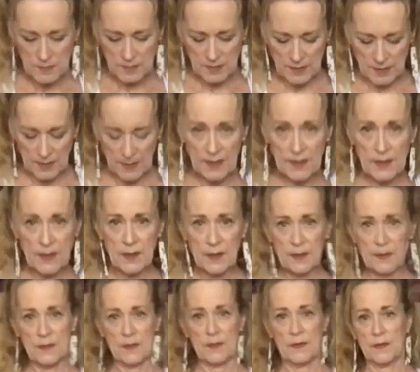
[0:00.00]
like
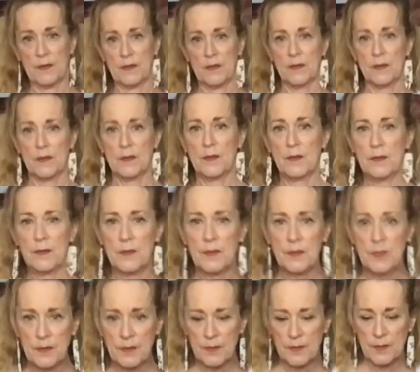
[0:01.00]
this.
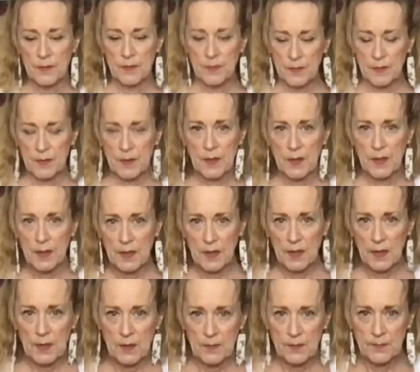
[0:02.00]

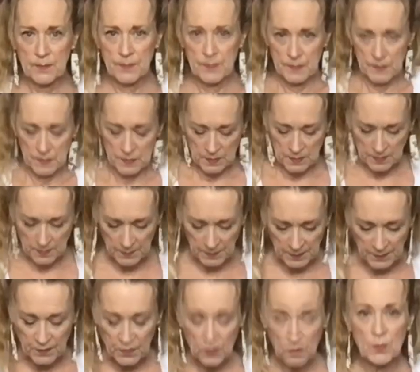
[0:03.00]
Okay.
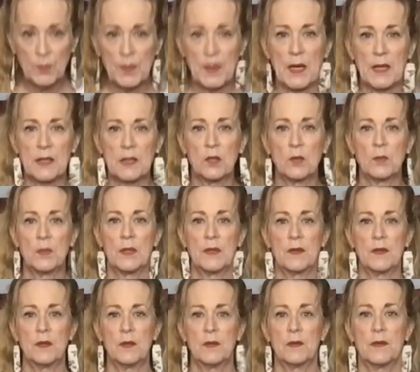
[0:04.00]
Scoop back a little bit
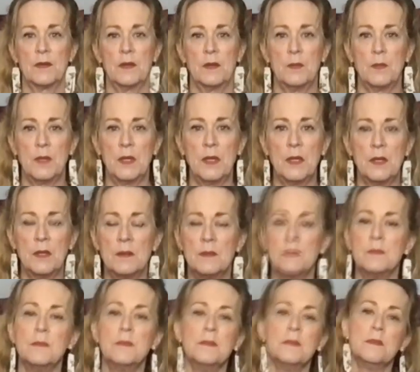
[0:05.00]
so you can see me.
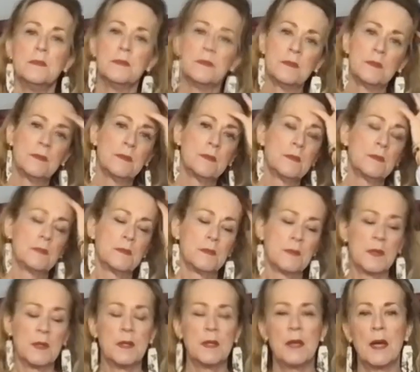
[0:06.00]

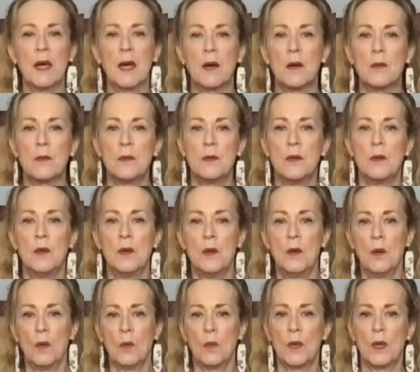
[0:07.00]
Now,
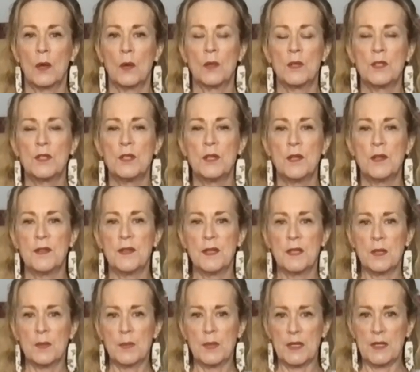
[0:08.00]
what I want you to think
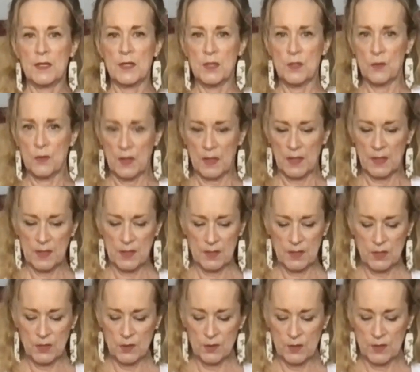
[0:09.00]
about doing
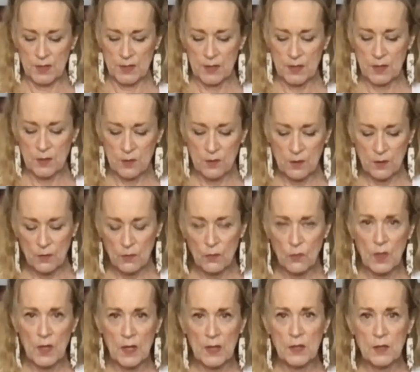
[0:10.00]
is you're going to
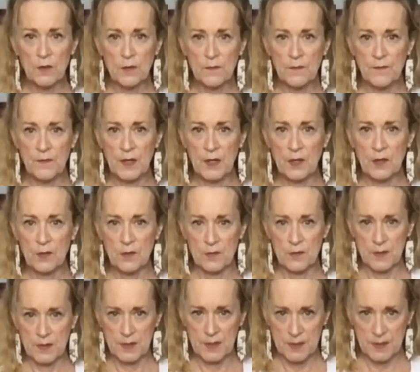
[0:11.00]
run your
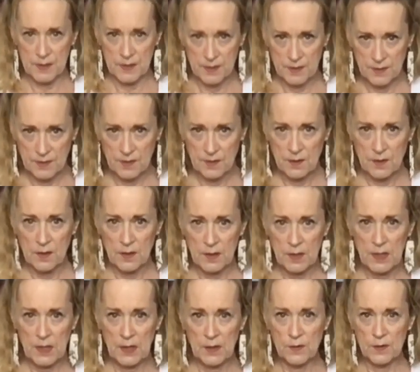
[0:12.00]
fingers on
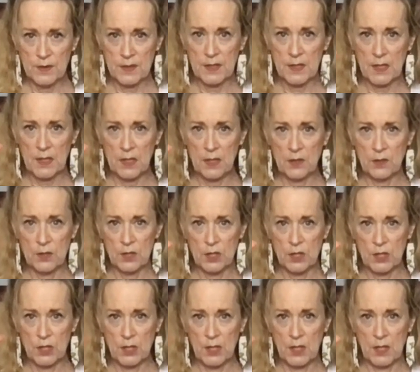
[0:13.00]
either side of your
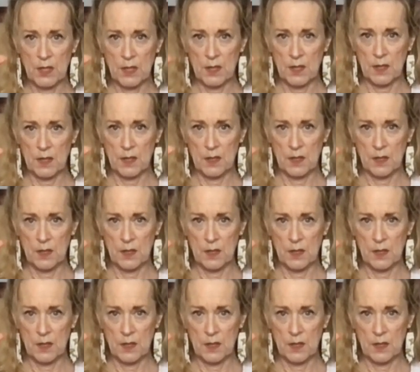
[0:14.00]
shin.